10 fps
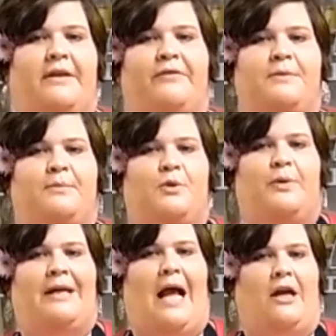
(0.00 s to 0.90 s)
the difference
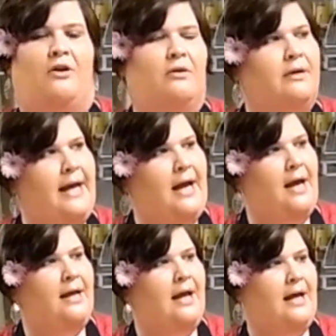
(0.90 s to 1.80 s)
between a good
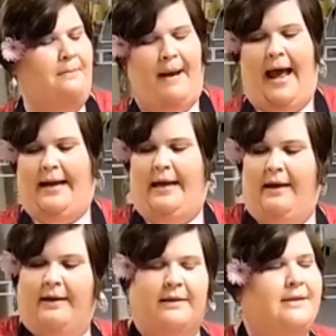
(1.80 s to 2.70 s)
egg and a bad
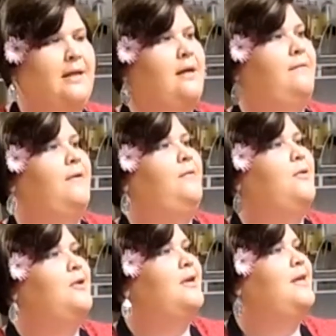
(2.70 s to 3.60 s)
egg. Steve, if you
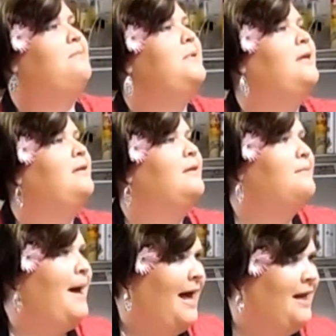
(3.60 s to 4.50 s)
could give me the
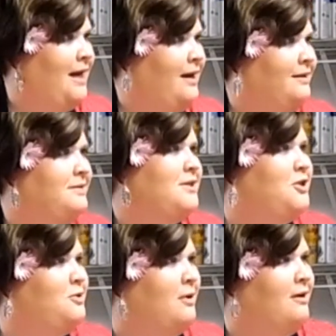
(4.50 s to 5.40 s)
bad egg,
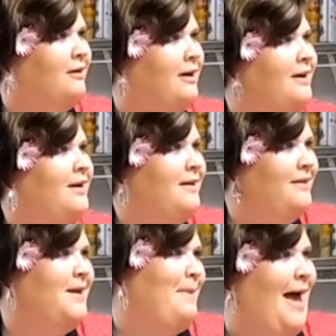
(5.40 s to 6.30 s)
since you are
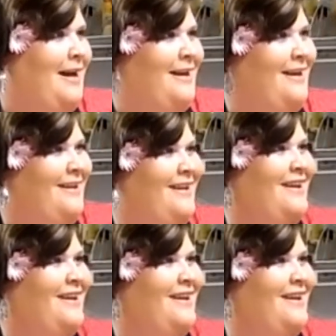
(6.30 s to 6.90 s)
the bad egg.